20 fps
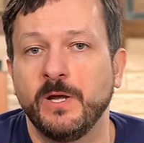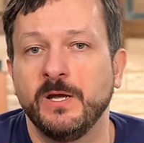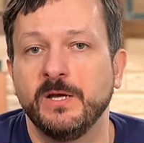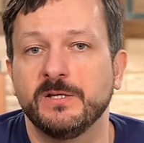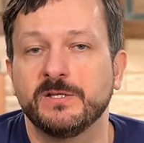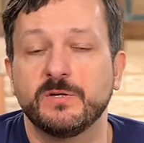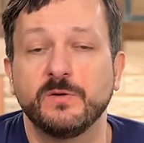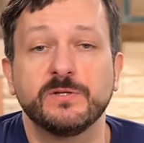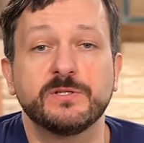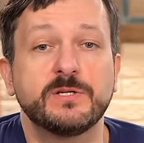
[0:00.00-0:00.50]

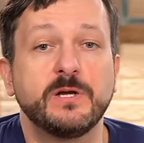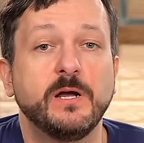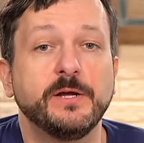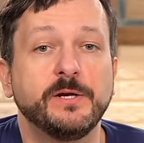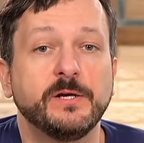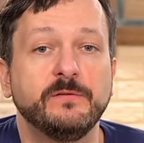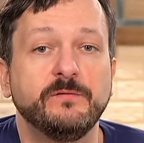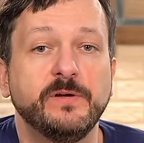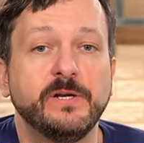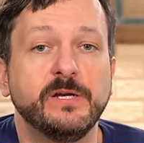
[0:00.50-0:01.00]
So install
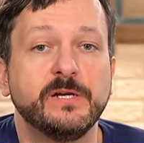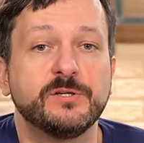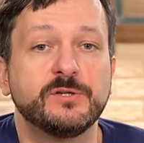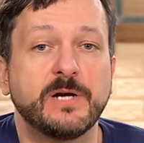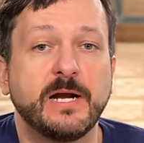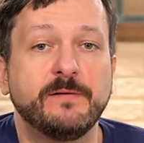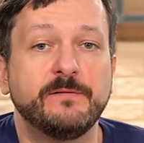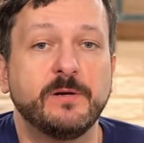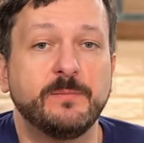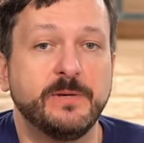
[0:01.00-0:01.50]
your NVIDIA
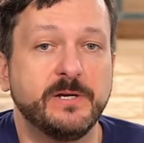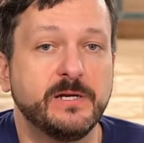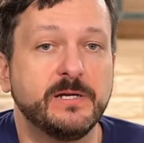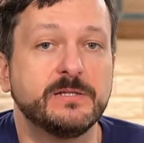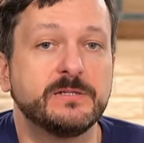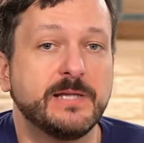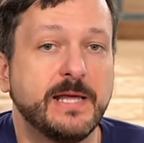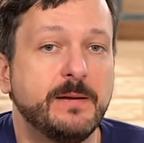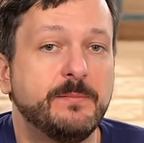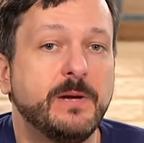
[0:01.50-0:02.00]
driver
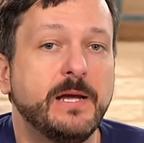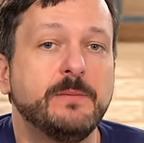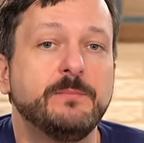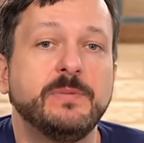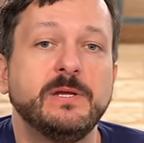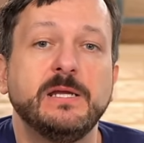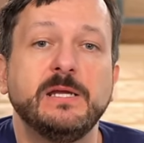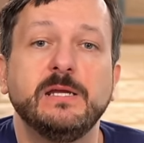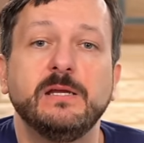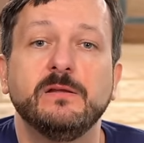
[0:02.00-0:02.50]
because that might
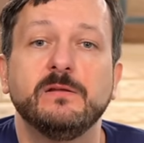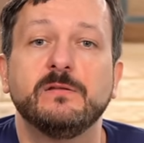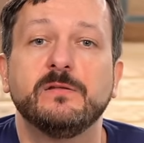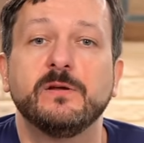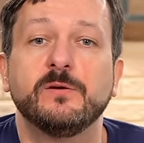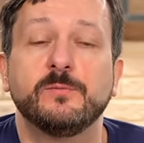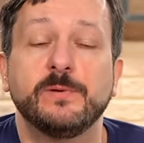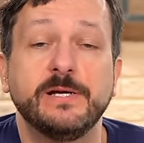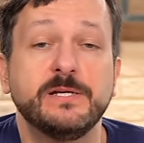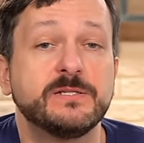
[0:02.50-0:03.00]
be
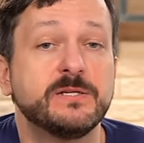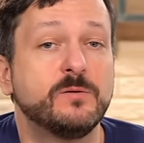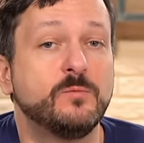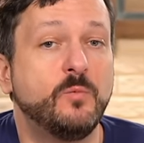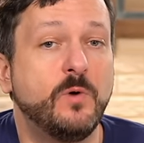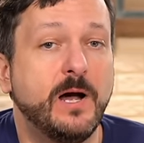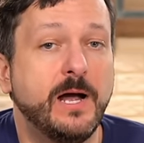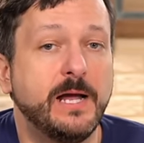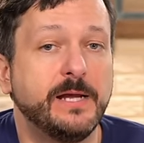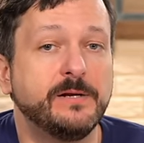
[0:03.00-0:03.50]
the reason
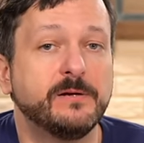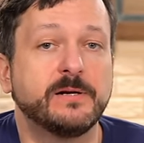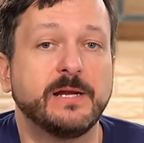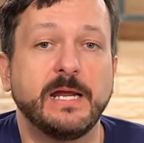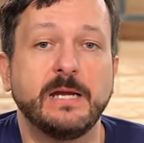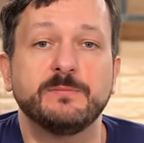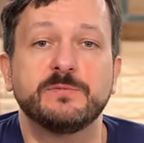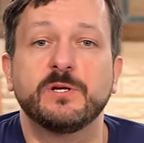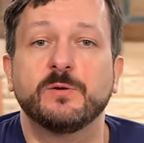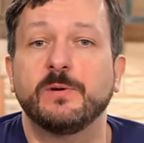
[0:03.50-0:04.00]
why your
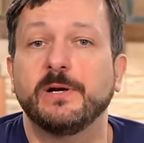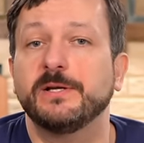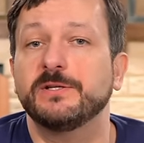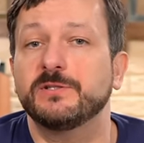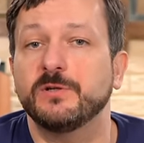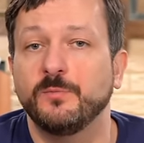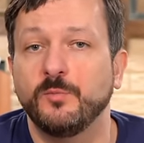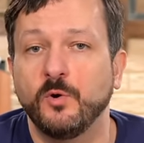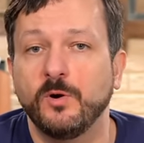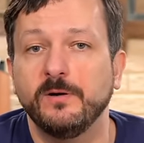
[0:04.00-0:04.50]
games are running
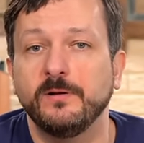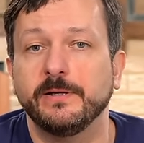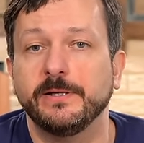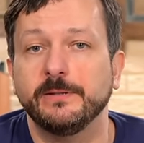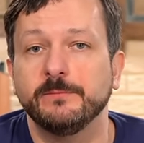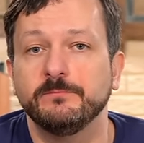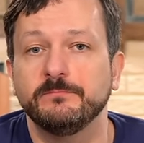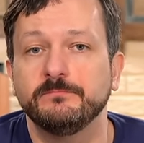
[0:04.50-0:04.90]
so poorly.